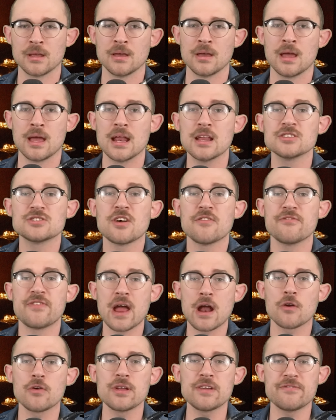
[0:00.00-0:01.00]
It is a
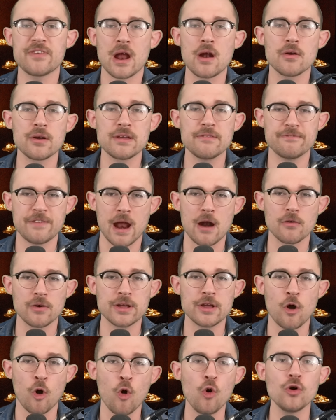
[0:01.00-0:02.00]
very, very,
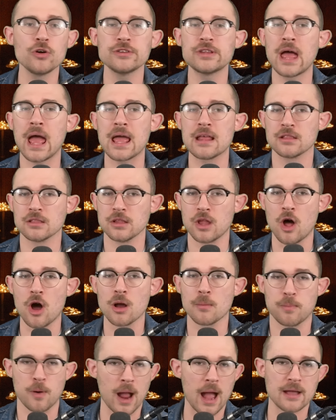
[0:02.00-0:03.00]
very old and
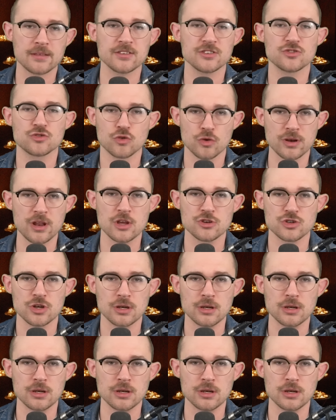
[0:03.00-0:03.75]
long practiced tradition.